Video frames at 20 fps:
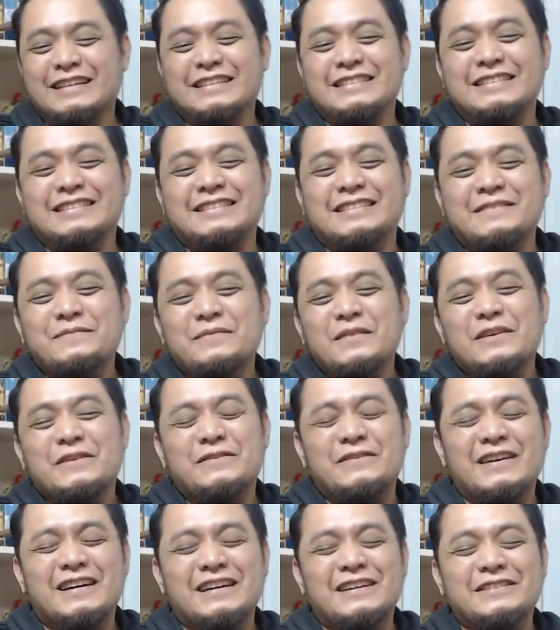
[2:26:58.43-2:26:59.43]
Yeah.
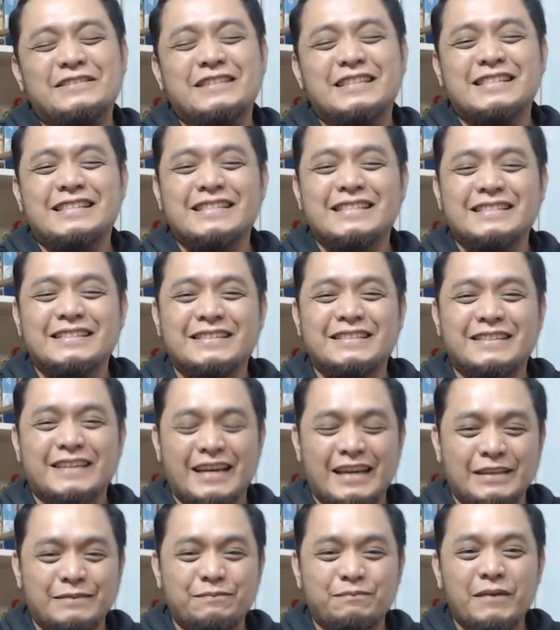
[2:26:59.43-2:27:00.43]
Wow, this is
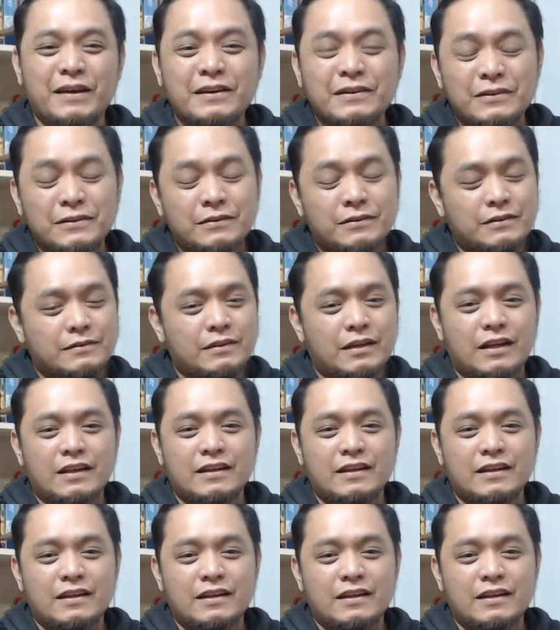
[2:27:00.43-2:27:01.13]
great. Pero, uh,